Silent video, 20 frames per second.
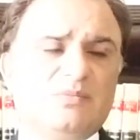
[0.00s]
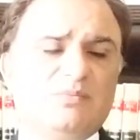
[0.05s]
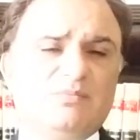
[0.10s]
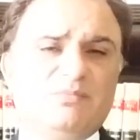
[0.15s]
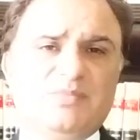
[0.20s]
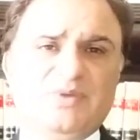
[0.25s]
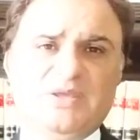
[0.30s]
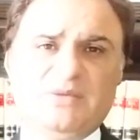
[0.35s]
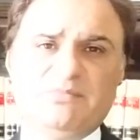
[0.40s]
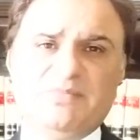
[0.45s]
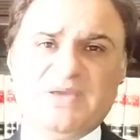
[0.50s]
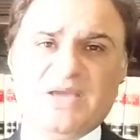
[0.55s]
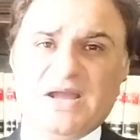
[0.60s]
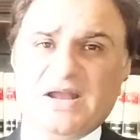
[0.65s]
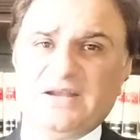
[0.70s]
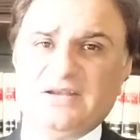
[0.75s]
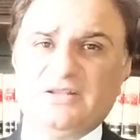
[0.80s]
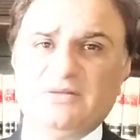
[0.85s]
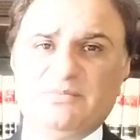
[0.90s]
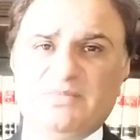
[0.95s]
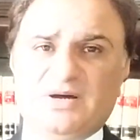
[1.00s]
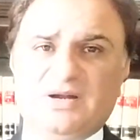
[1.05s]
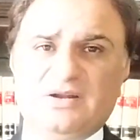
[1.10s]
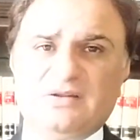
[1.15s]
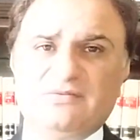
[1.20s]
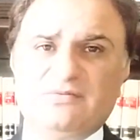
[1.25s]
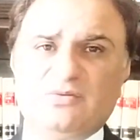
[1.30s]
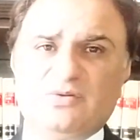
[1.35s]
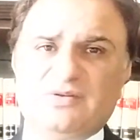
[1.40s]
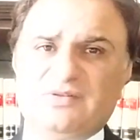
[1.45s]
be behind the
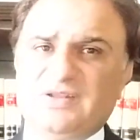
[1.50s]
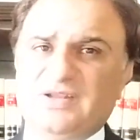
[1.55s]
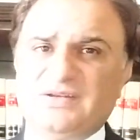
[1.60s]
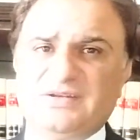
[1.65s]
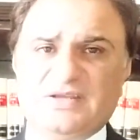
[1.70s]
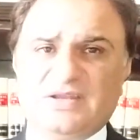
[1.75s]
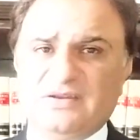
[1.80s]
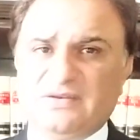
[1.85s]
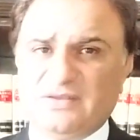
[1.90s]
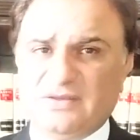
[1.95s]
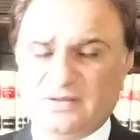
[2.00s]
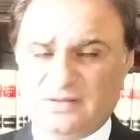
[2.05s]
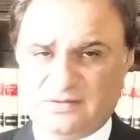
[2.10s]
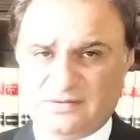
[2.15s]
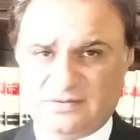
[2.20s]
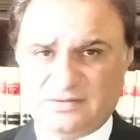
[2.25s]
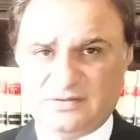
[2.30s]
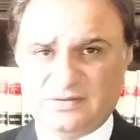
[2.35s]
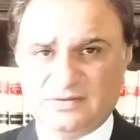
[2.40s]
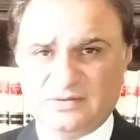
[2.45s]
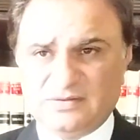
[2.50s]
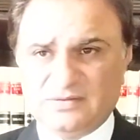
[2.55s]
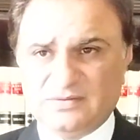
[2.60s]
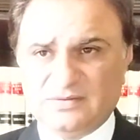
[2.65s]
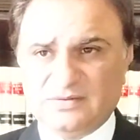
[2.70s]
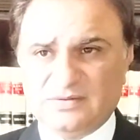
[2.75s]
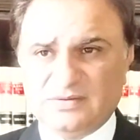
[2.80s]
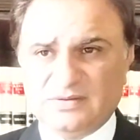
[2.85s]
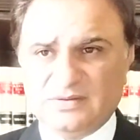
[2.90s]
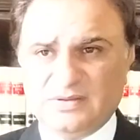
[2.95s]
bars for say 10 years.
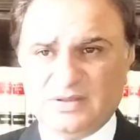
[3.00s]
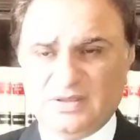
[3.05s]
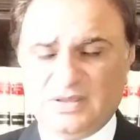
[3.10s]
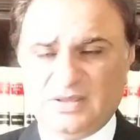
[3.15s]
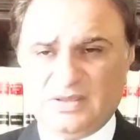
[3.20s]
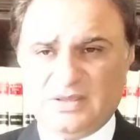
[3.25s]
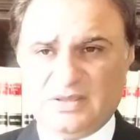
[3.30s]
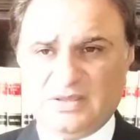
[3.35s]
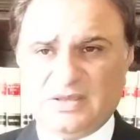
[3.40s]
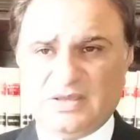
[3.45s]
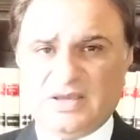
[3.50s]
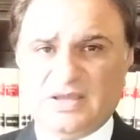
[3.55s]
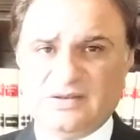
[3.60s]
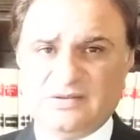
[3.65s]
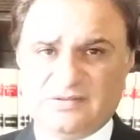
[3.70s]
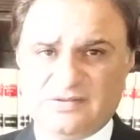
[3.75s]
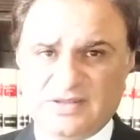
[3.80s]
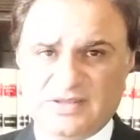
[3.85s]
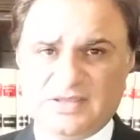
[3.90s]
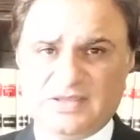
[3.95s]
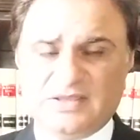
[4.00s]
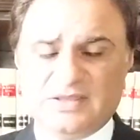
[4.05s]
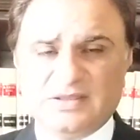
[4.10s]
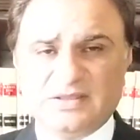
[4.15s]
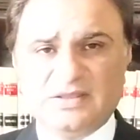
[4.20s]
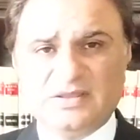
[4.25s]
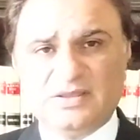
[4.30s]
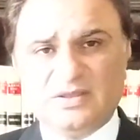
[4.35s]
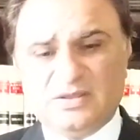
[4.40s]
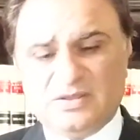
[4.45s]
And say
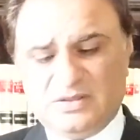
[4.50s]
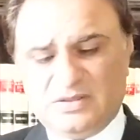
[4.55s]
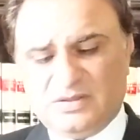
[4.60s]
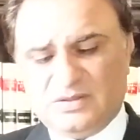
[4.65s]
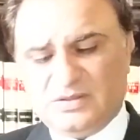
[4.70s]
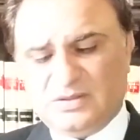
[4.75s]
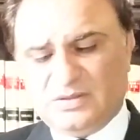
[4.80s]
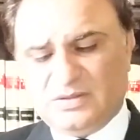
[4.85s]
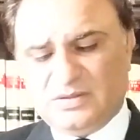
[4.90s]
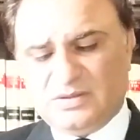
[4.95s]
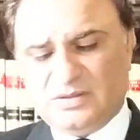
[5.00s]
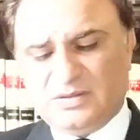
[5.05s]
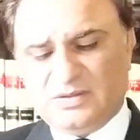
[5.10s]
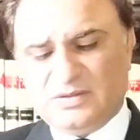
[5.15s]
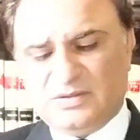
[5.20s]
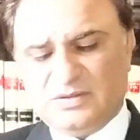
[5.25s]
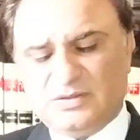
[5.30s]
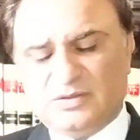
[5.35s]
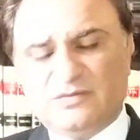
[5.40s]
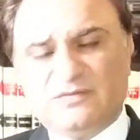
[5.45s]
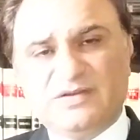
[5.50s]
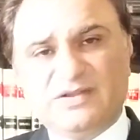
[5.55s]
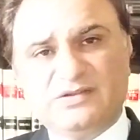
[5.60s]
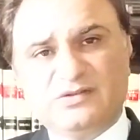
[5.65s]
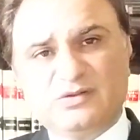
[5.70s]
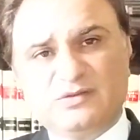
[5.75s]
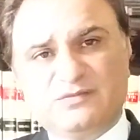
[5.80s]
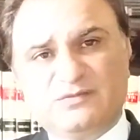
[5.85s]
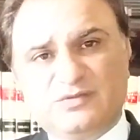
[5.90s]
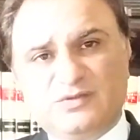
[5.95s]
the
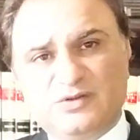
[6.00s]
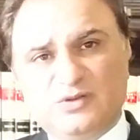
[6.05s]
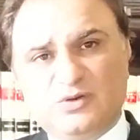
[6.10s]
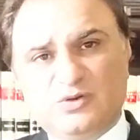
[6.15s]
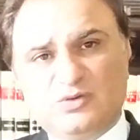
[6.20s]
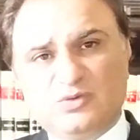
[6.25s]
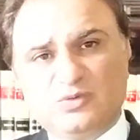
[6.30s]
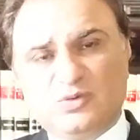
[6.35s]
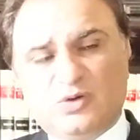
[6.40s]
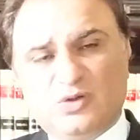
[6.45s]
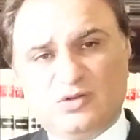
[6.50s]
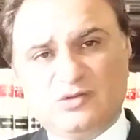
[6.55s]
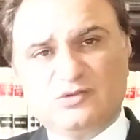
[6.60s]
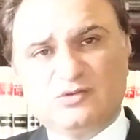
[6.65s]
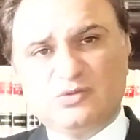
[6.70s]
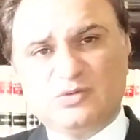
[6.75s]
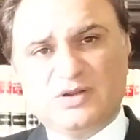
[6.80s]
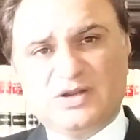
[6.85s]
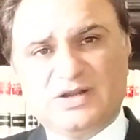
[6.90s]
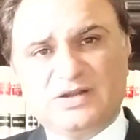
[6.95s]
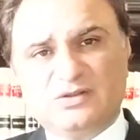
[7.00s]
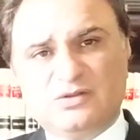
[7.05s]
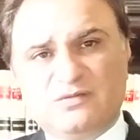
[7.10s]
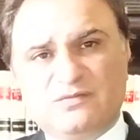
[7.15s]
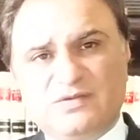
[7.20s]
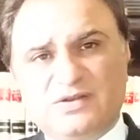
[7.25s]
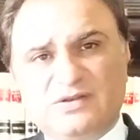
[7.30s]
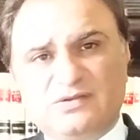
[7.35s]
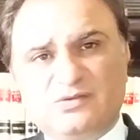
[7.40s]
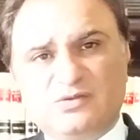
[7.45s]
offense of 302 also had the
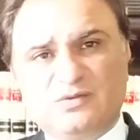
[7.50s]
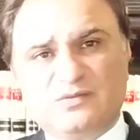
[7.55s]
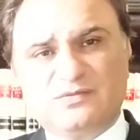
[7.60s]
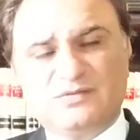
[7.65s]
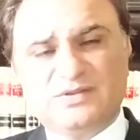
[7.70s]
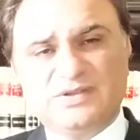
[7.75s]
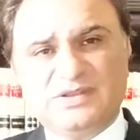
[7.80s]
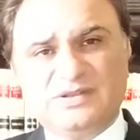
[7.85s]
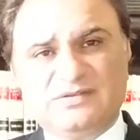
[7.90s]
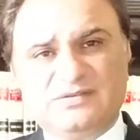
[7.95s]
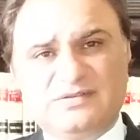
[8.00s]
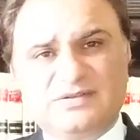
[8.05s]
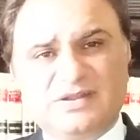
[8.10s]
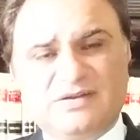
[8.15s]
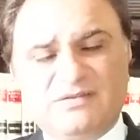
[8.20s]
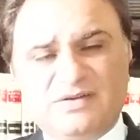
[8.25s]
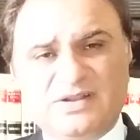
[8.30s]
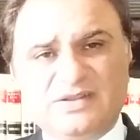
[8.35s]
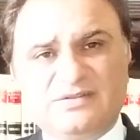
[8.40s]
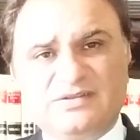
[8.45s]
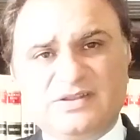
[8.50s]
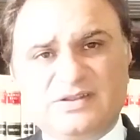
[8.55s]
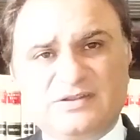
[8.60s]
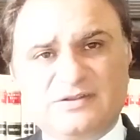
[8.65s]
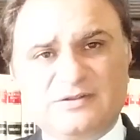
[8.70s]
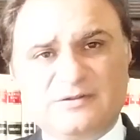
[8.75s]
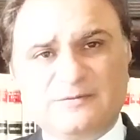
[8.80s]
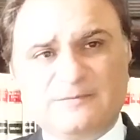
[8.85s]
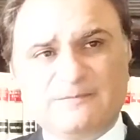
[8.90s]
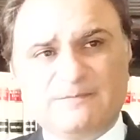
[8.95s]
offense of 376,